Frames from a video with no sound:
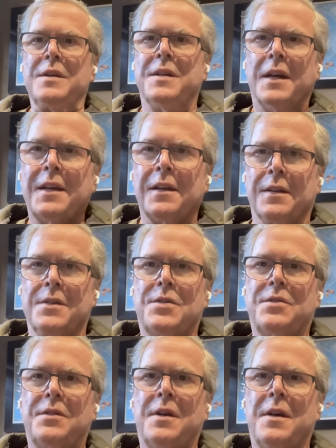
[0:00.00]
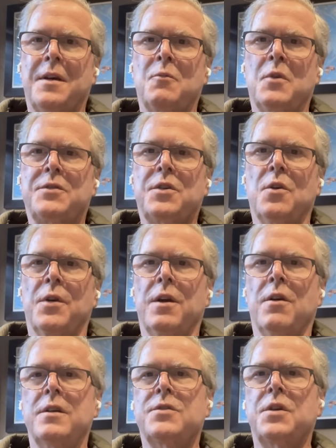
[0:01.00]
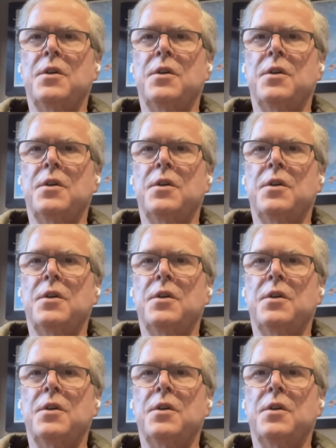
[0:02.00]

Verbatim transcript: ridiculous uh, what's going on.